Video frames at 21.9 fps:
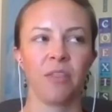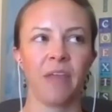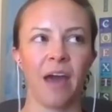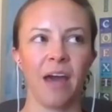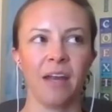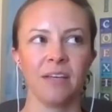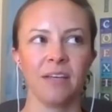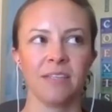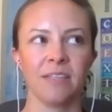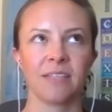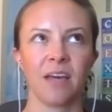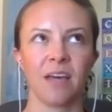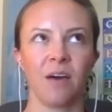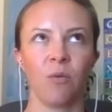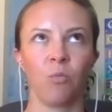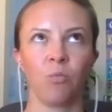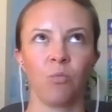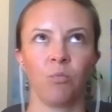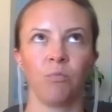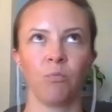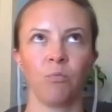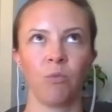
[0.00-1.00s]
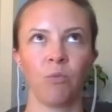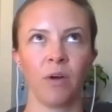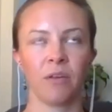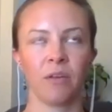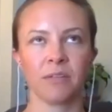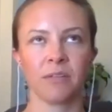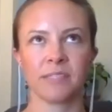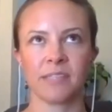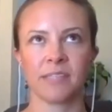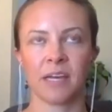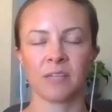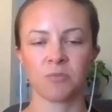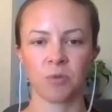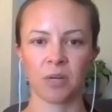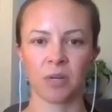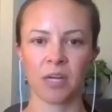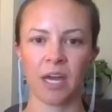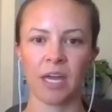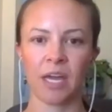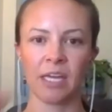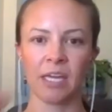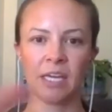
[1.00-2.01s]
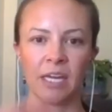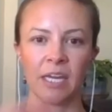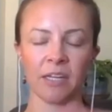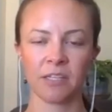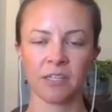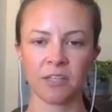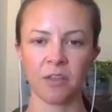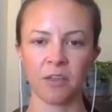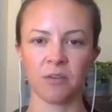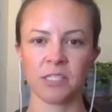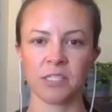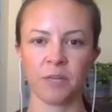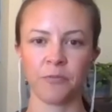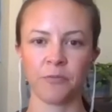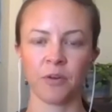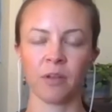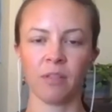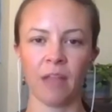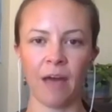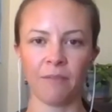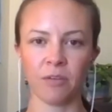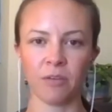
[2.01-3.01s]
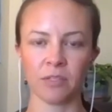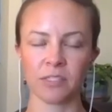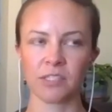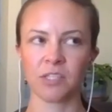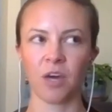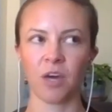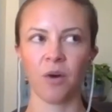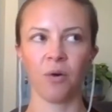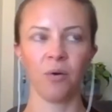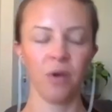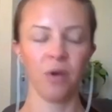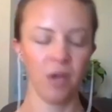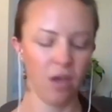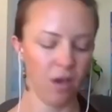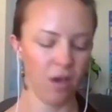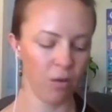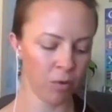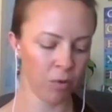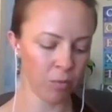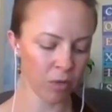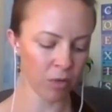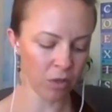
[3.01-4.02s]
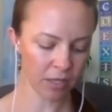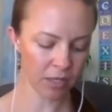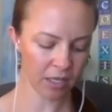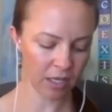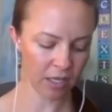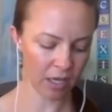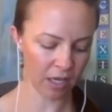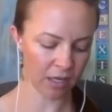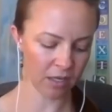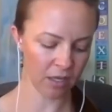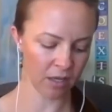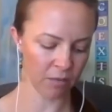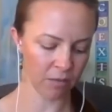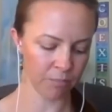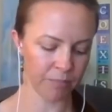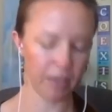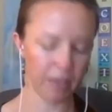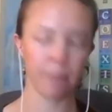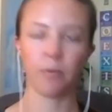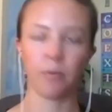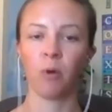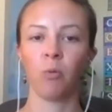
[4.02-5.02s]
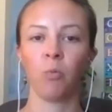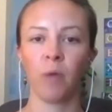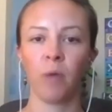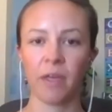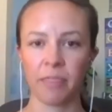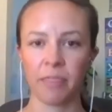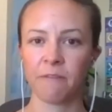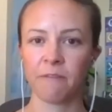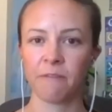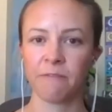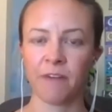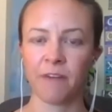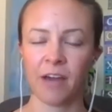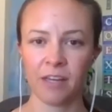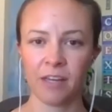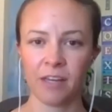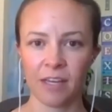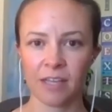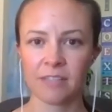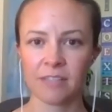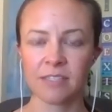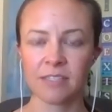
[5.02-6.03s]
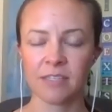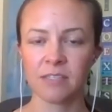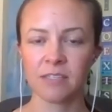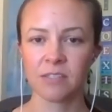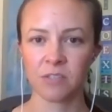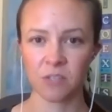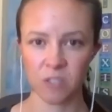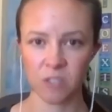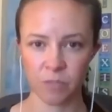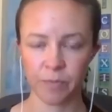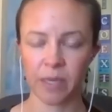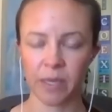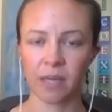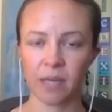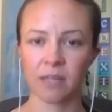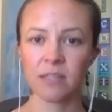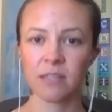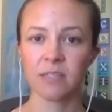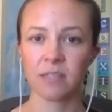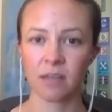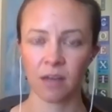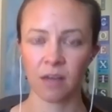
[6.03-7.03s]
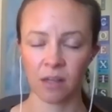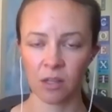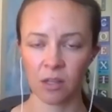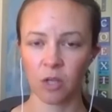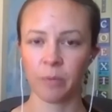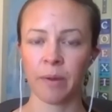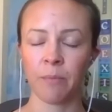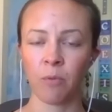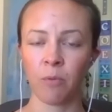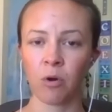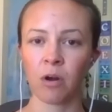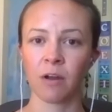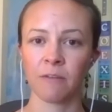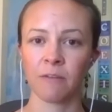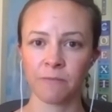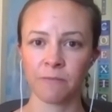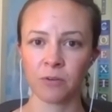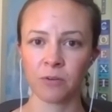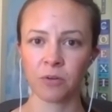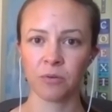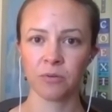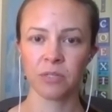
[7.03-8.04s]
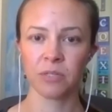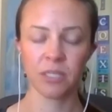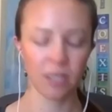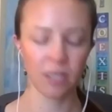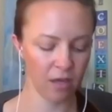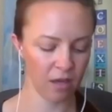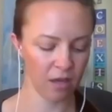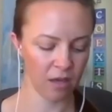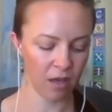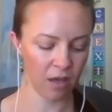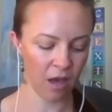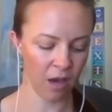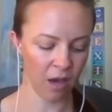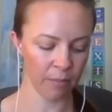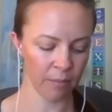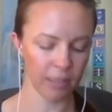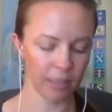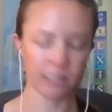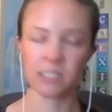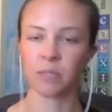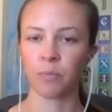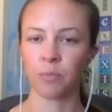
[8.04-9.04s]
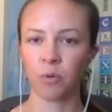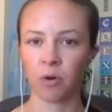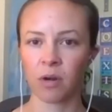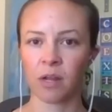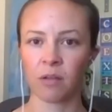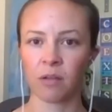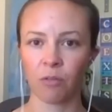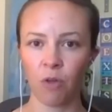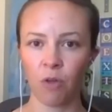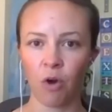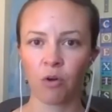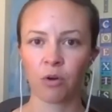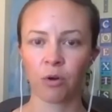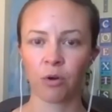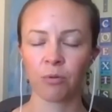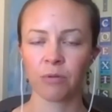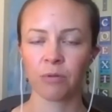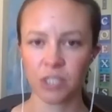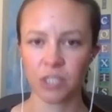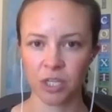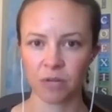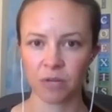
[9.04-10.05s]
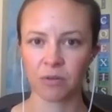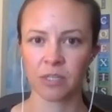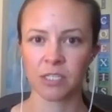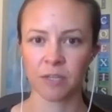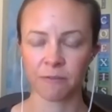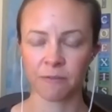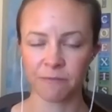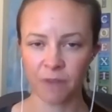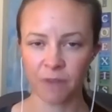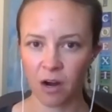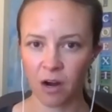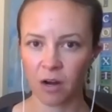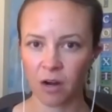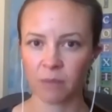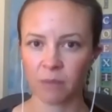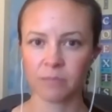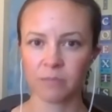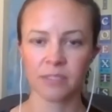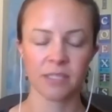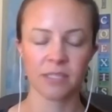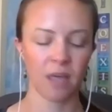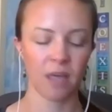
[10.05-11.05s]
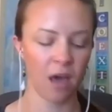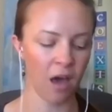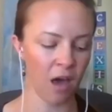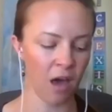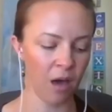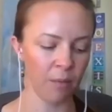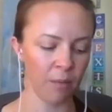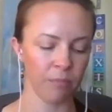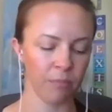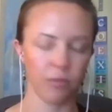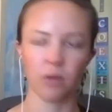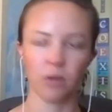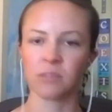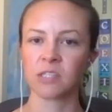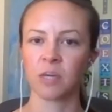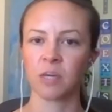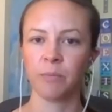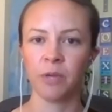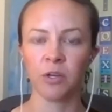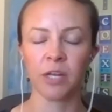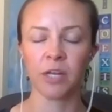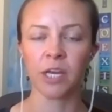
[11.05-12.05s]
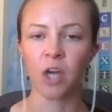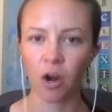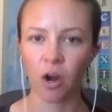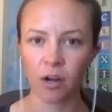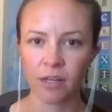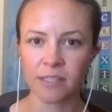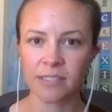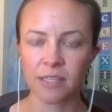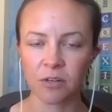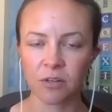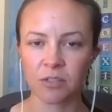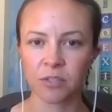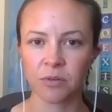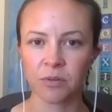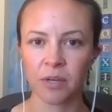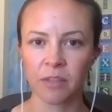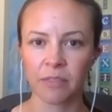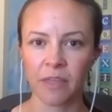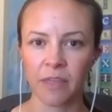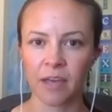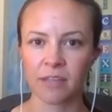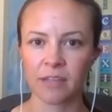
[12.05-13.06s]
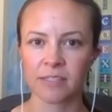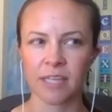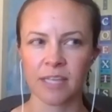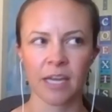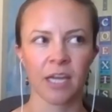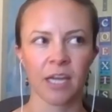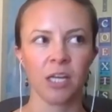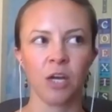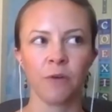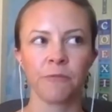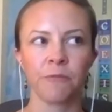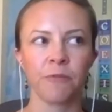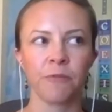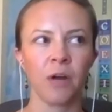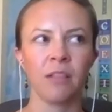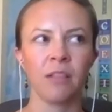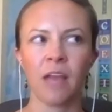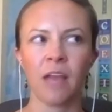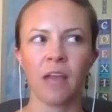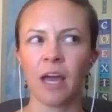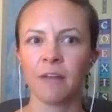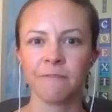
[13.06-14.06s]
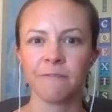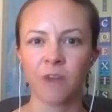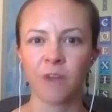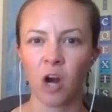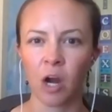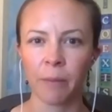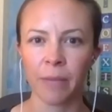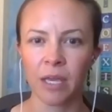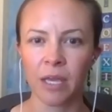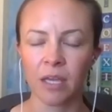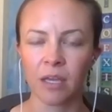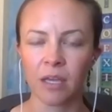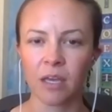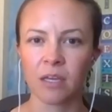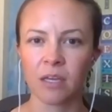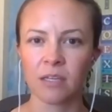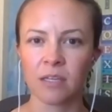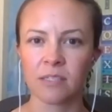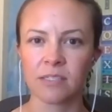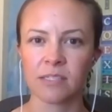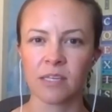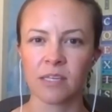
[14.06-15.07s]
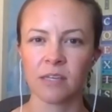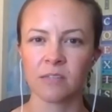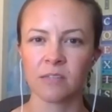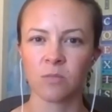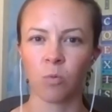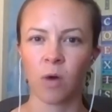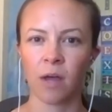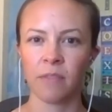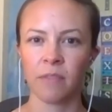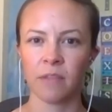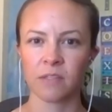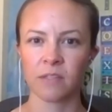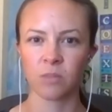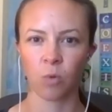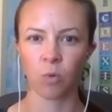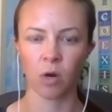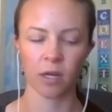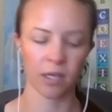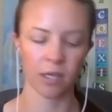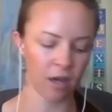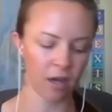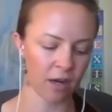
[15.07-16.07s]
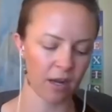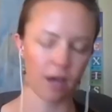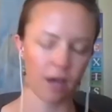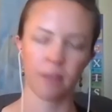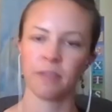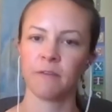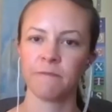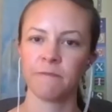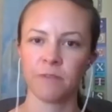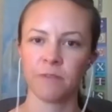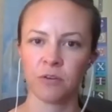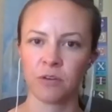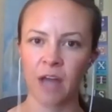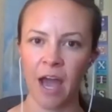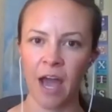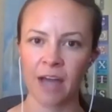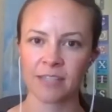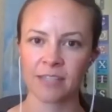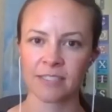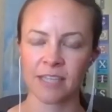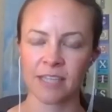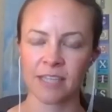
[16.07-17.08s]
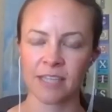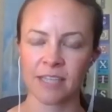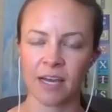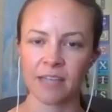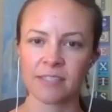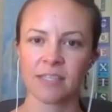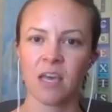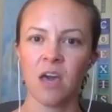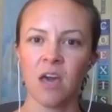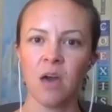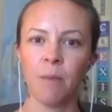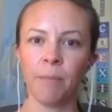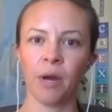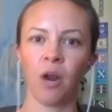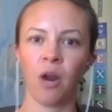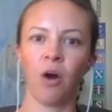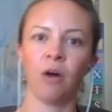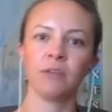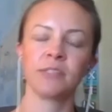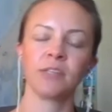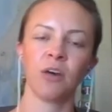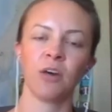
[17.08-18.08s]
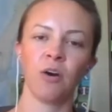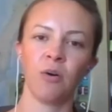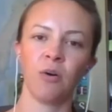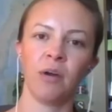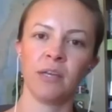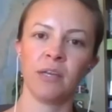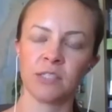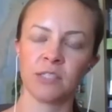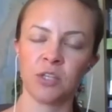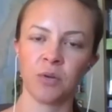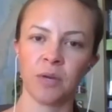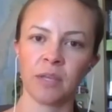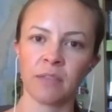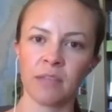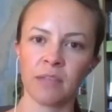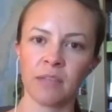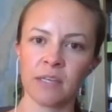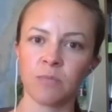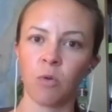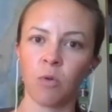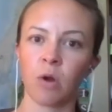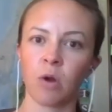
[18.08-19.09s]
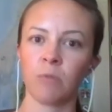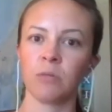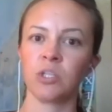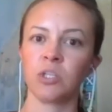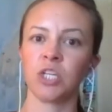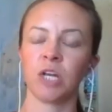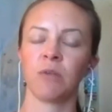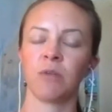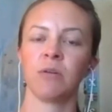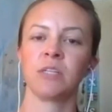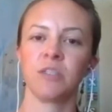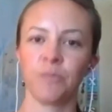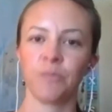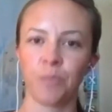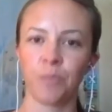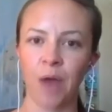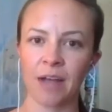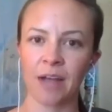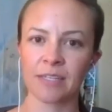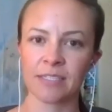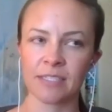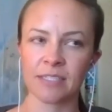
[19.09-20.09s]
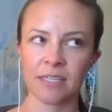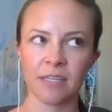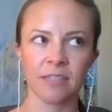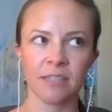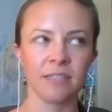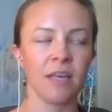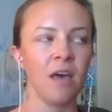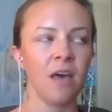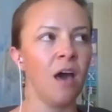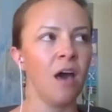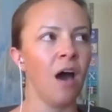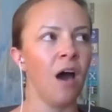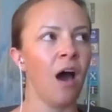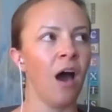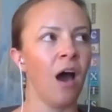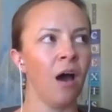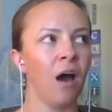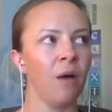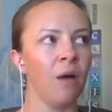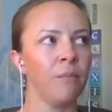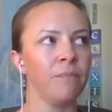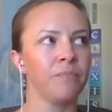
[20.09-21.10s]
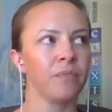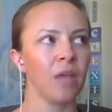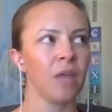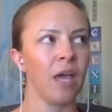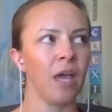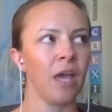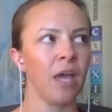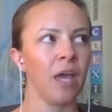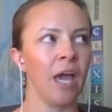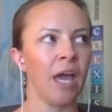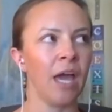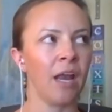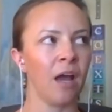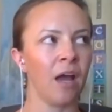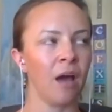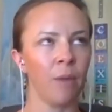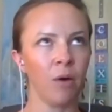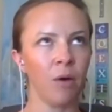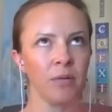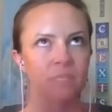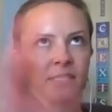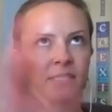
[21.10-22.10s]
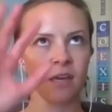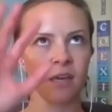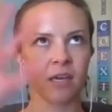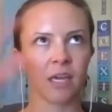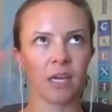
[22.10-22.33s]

is one of those things where we kind of get into those different levels so when we're looking at people with the finances to spend a little bit more on food, um, it's supporting local regenerative farms, um, those community gardens that are doing things. Like I know Frontline Farming is, is one that's working on healthy food access, but also is doing these more regenerative practices. Um, and I'm always thinking in